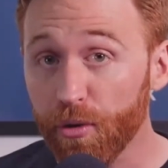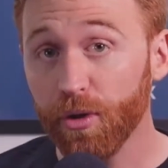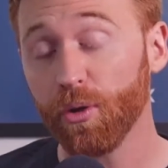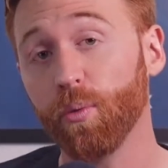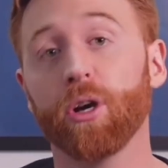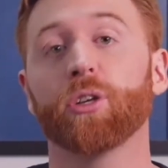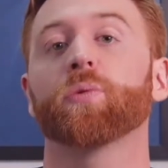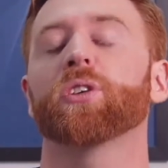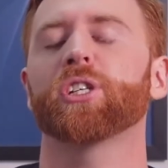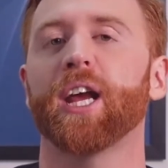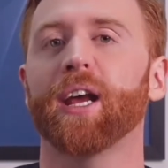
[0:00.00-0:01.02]
that works with the
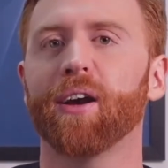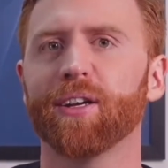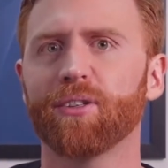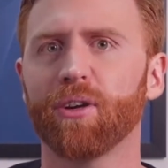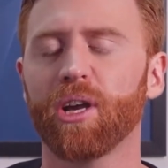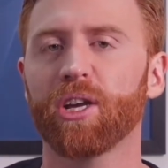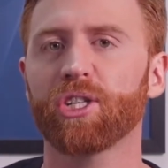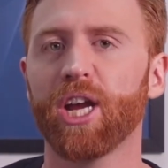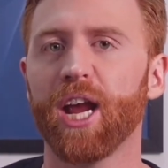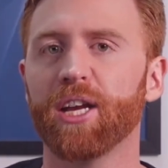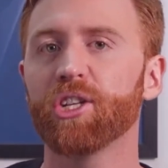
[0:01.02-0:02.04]
Shanghai Stock
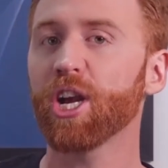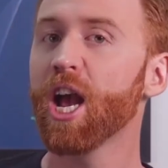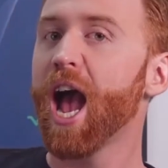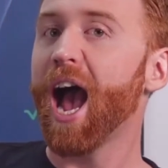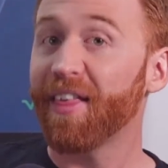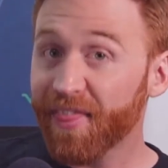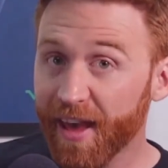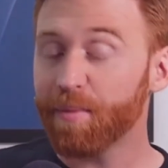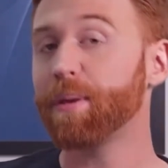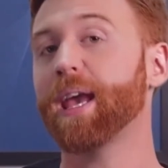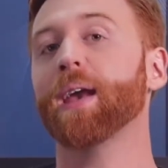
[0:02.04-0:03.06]
Exchange, and then
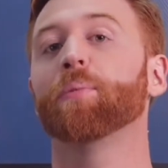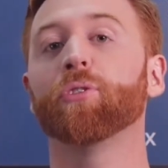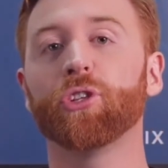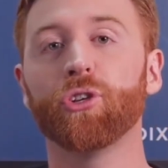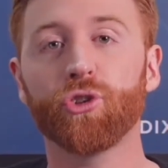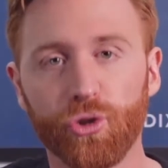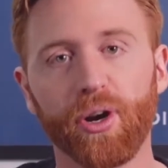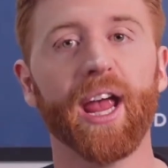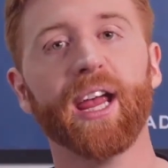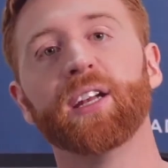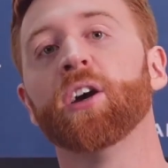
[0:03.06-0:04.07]
be able to
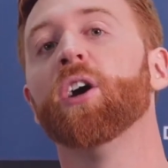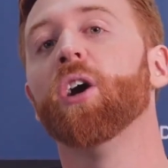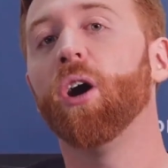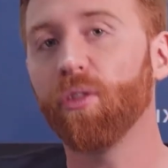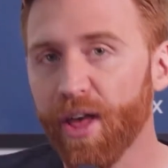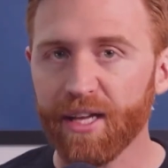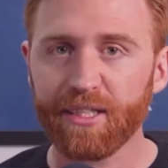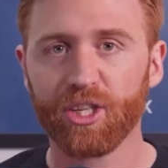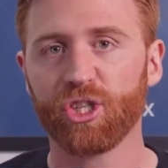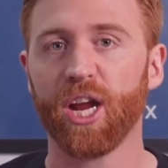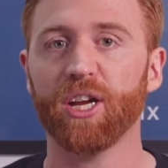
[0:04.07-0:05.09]
trade on that
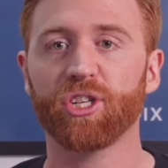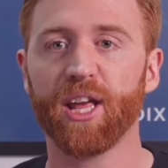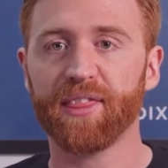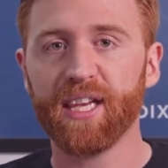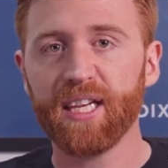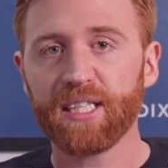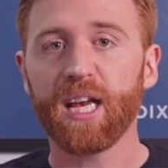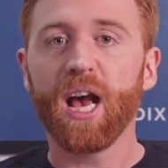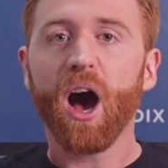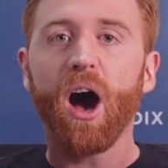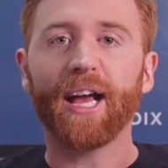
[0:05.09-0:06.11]
exchange. Like these
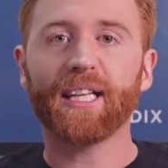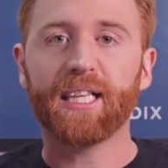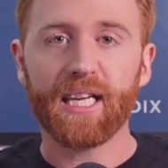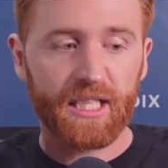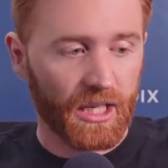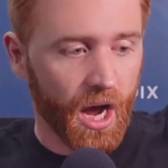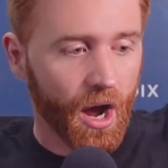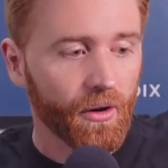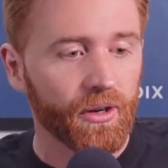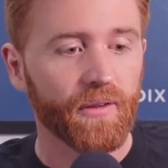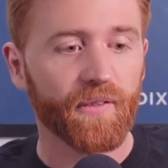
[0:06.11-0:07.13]

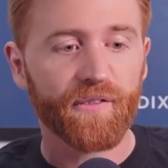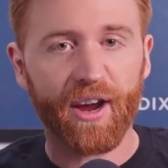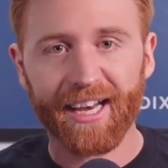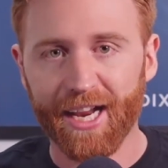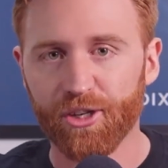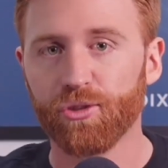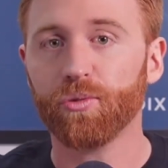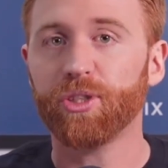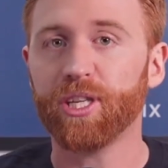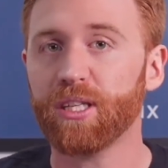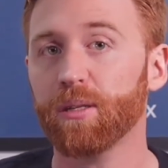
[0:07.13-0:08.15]
current financial
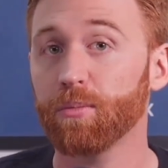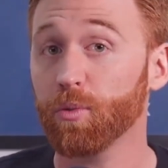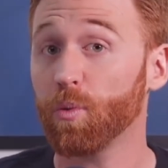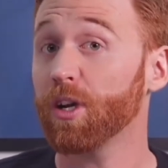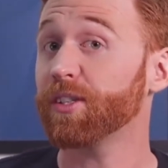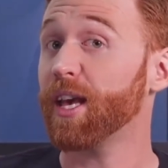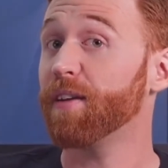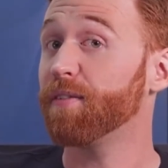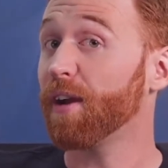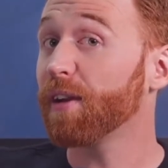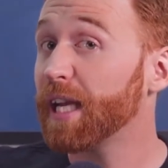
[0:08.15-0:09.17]
systems, whilst they're
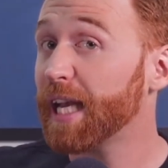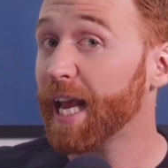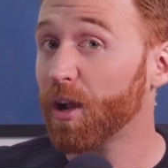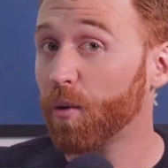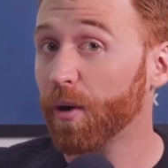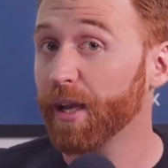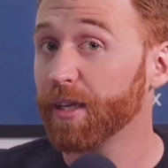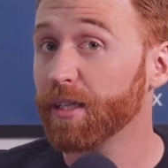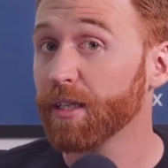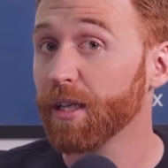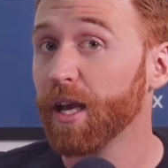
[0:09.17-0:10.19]
very liquid
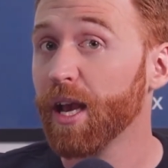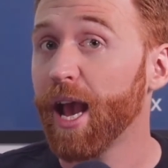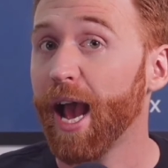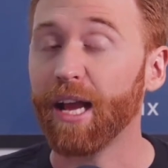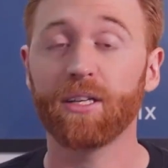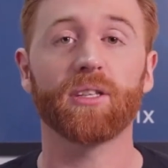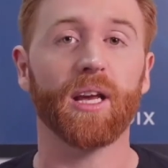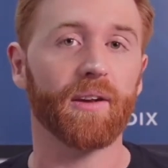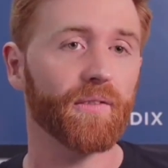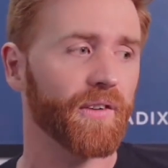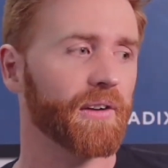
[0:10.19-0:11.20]
and
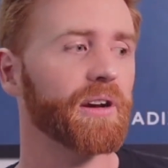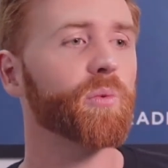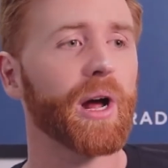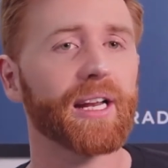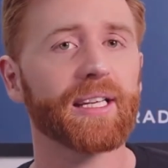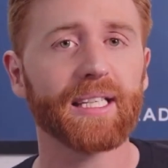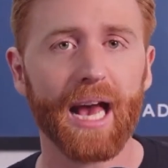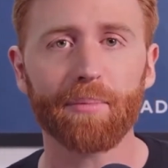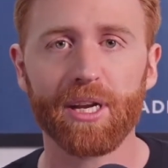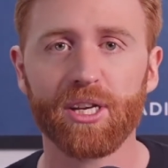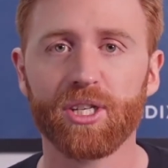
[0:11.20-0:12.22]
very well
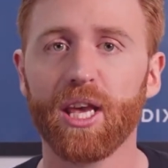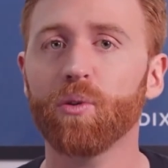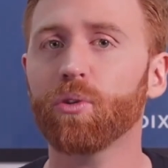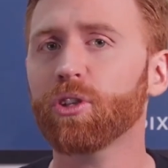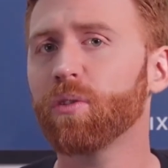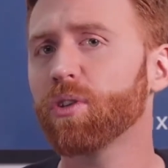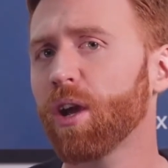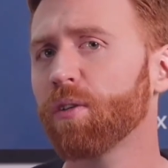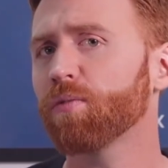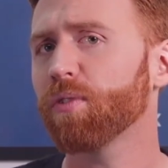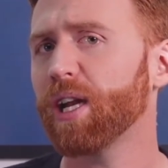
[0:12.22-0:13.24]
established, they also
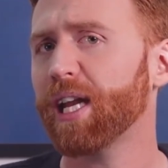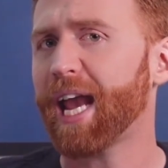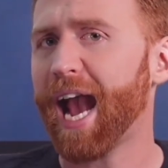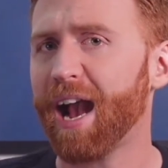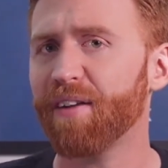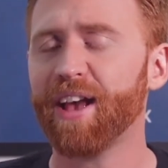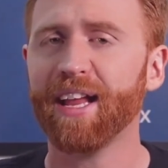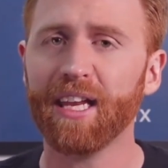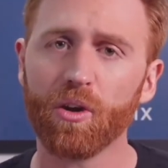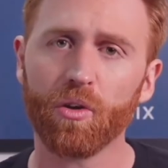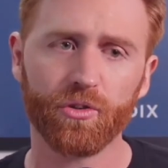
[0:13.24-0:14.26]
don't really have any
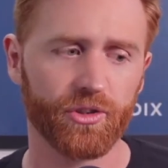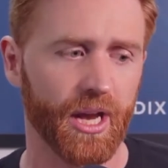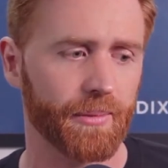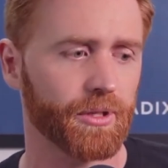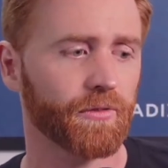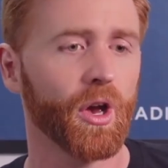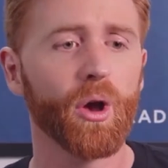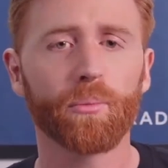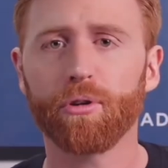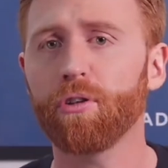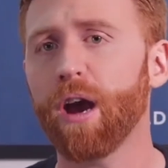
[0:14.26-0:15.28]
concept of
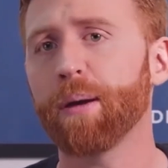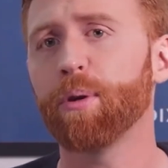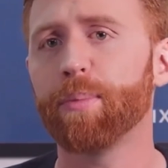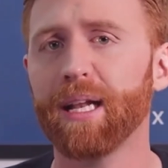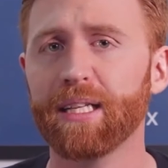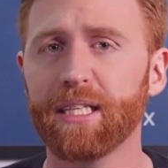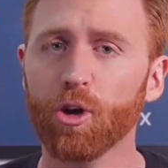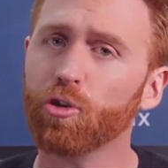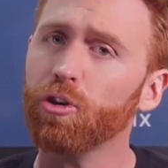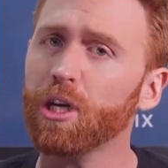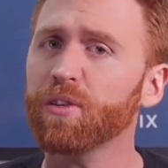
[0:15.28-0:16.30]
programmability or
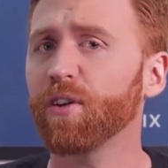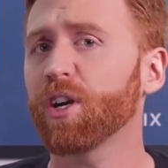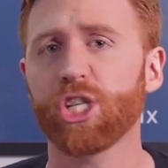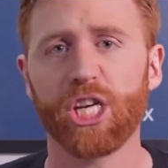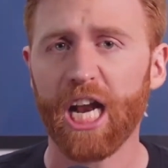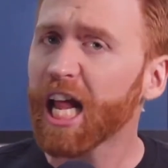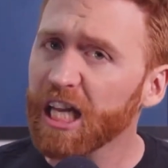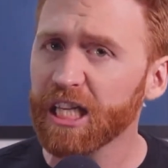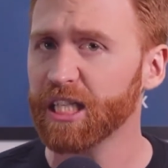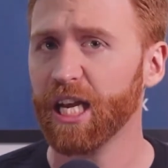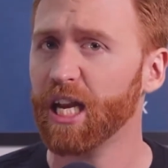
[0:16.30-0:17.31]

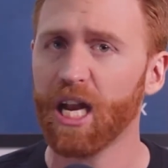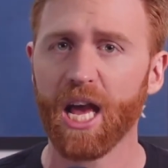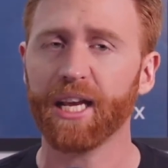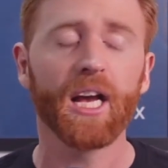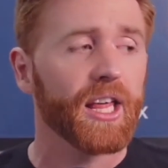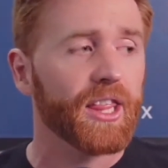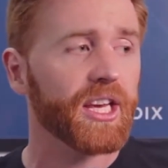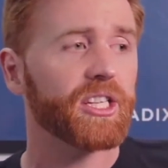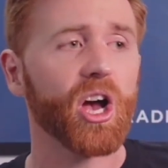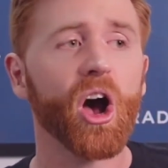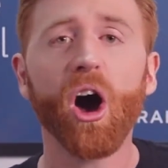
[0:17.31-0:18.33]
cross-functionality. Like, these
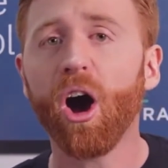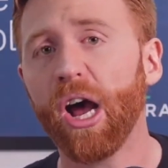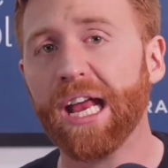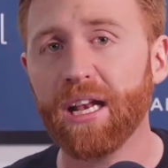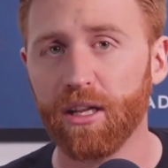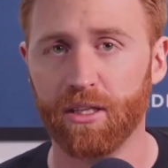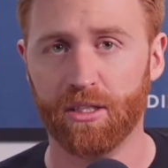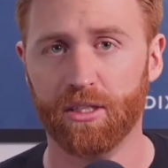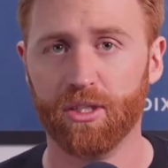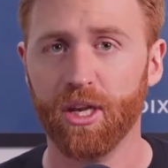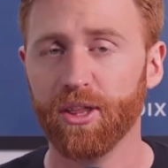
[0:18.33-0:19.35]
are
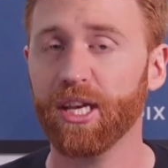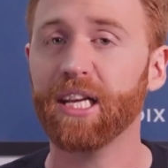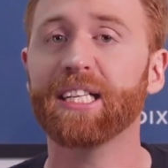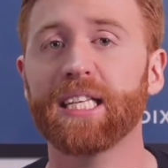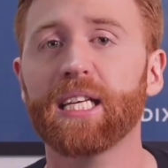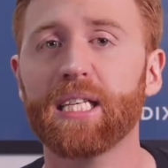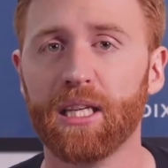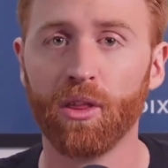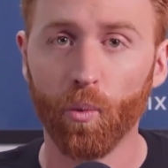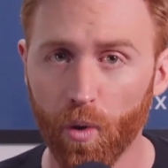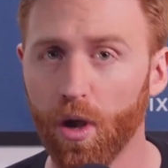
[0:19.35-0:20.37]
islands that exist in the
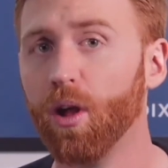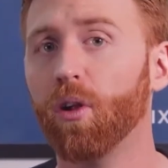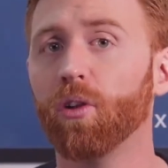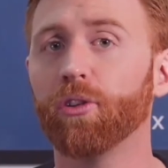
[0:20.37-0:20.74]
world